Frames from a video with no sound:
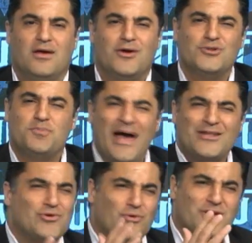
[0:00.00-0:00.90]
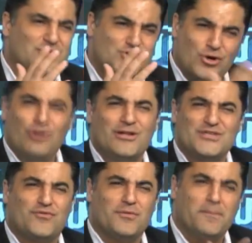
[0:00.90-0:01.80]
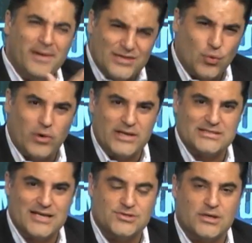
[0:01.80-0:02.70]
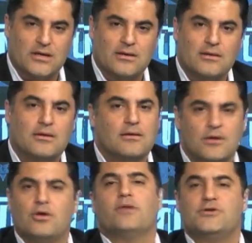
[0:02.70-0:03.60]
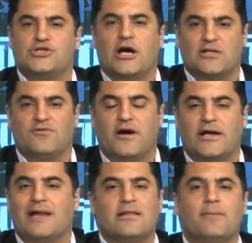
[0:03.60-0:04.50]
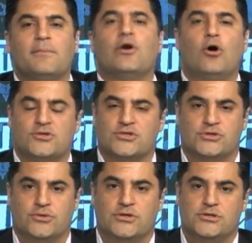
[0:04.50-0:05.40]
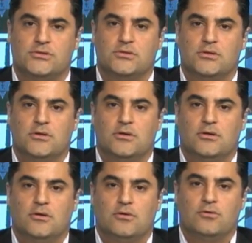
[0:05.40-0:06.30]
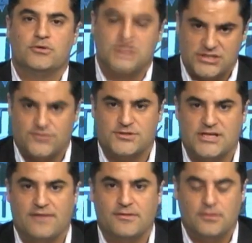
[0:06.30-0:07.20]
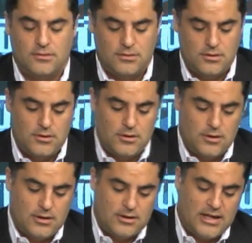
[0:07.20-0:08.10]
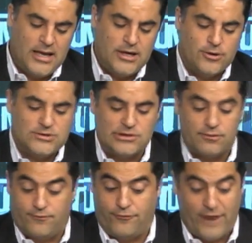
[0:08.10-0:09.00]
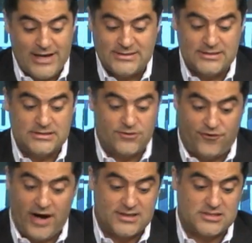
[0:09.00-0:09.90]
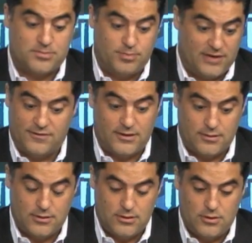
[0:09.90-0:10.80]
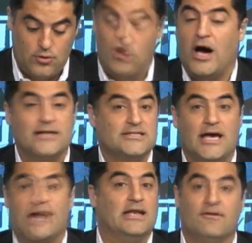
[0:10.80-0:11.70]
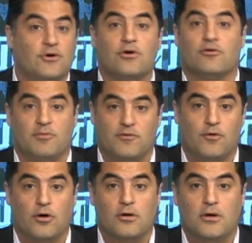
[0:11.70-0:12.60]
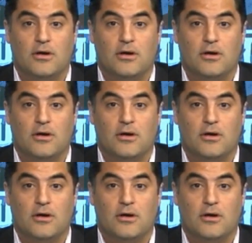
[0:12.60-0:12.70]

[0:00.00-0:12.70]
He goes back to a journalist from the mid twentieth century. You're going to be shocked to find out Lippmann, also Jewish, for six for seven. Then he goes to Frances Fox Piven, who honestly I had never heard of before.